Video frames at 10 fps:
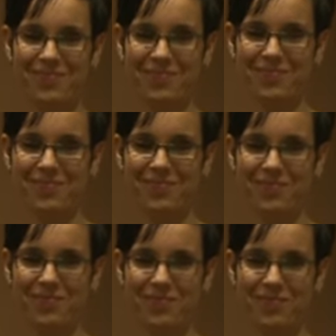
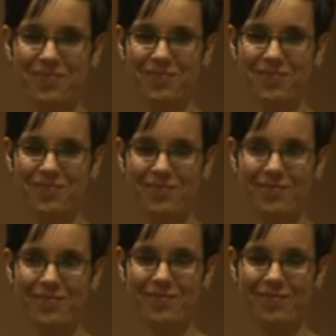
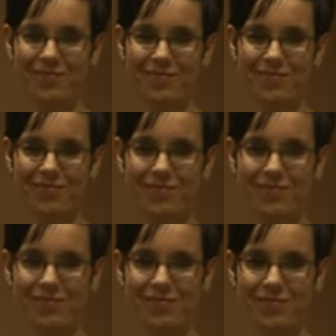
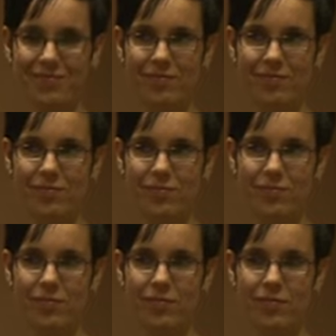
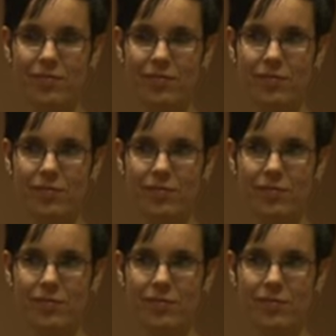
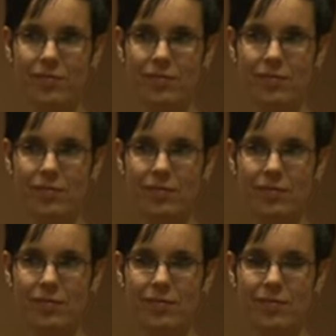
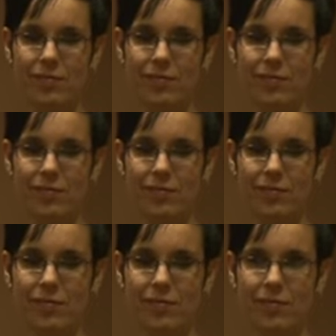
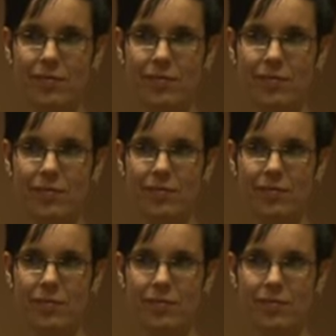
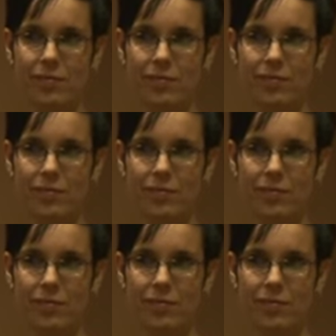(silent)